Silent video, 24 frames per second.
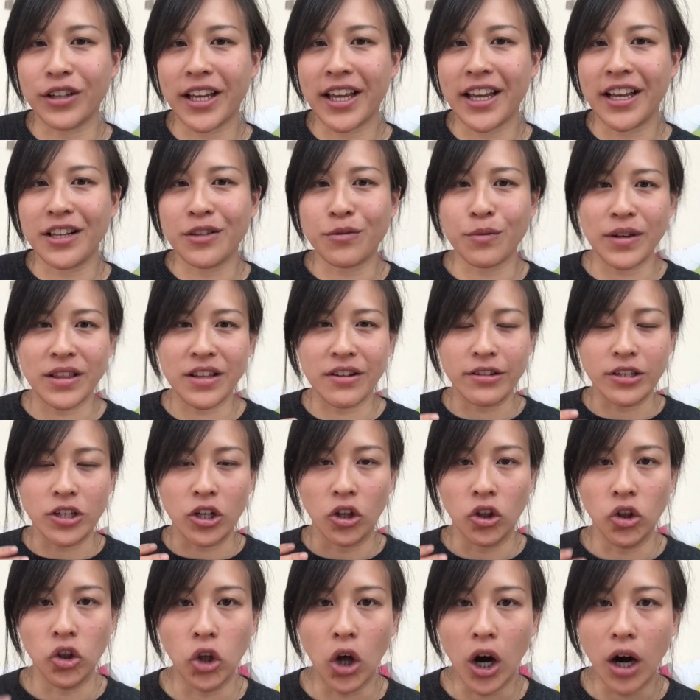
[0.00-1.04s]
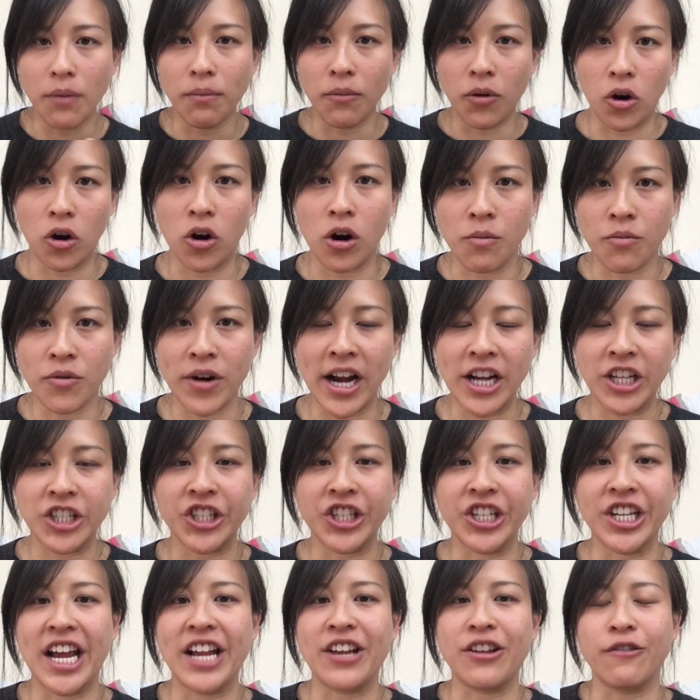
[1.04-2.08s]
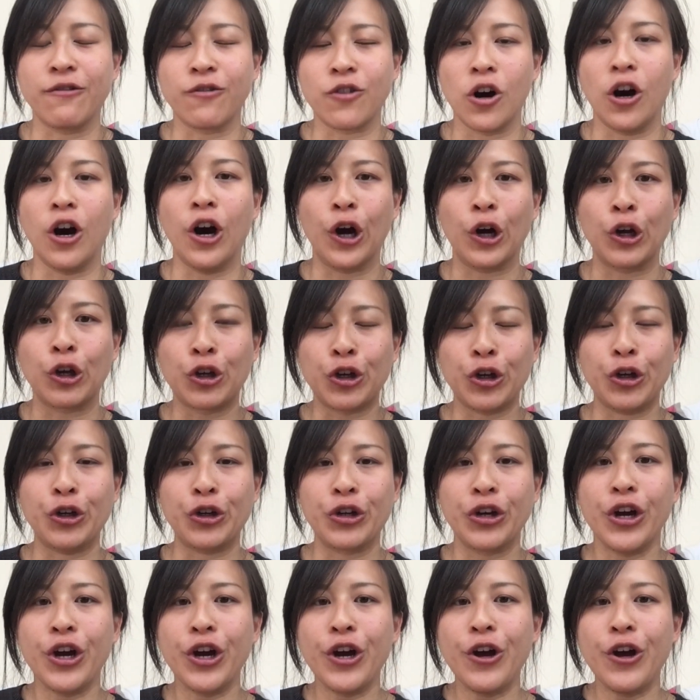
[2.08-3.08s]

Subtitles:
kids when there is a lot more comprehension and you've got a good